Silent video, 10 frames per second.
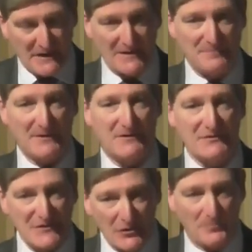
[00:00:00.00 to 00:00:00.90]
And
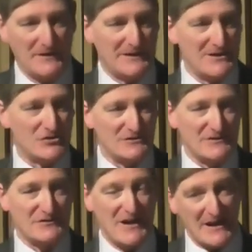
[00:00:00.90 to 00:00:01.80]
because the obligation
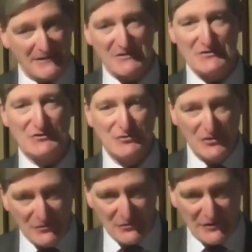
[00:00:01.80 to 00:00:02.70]
is there, it is the
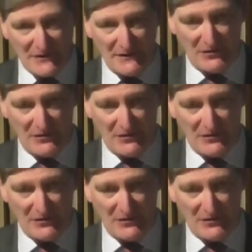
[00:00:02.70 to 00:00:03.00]
duty